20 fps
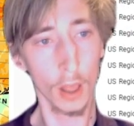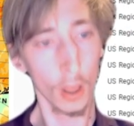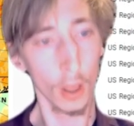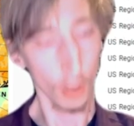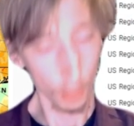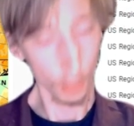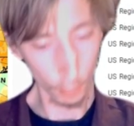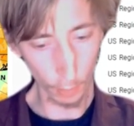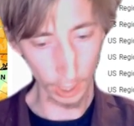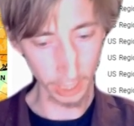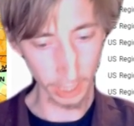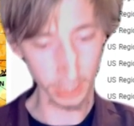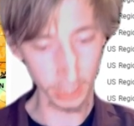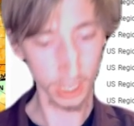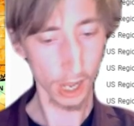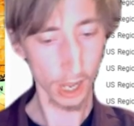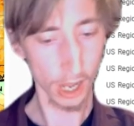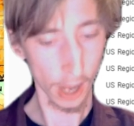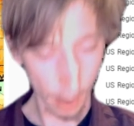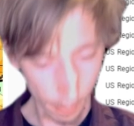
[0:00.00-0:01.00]
what is
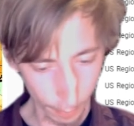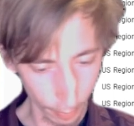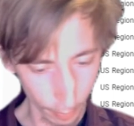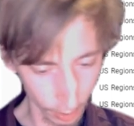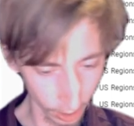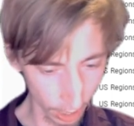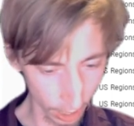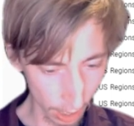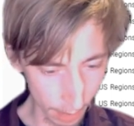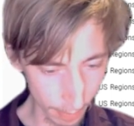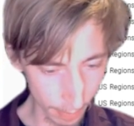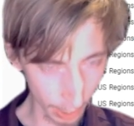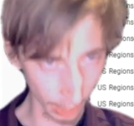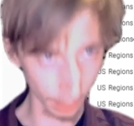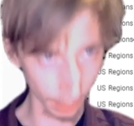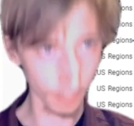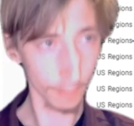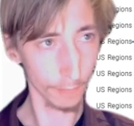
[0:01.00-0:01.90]
upcoming